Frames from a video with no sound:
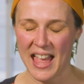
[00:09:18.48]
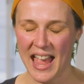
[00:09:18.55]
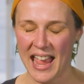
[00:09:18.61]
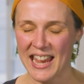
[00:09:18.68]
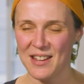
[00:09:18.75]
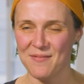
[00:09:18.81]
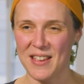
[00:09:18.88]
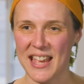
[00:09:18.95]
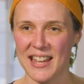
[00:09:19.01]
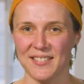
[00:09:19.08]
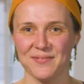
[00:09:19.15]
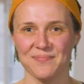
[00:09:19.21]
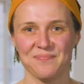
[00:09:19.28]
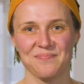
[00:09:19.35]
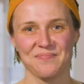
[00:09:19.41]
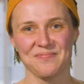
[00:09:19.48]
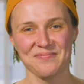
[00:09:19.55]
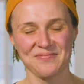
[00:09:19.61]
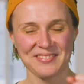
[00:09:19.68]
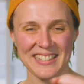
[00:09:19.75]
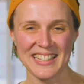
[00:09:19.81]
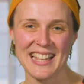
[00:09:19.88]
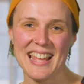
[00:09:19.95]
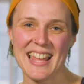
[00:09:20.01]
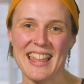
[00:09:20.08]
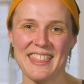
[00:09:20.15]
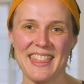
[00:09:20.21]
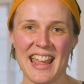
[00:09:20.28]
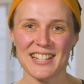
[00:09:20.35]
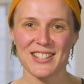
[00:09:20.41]
Amen.
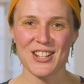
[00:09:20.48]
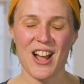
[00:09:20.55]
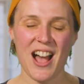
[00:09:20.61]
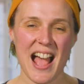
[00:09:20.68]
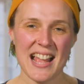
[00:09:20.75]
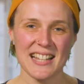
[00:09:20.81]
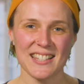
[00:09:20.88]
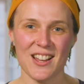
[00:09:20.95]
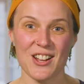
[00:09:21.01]
Thanks, guys.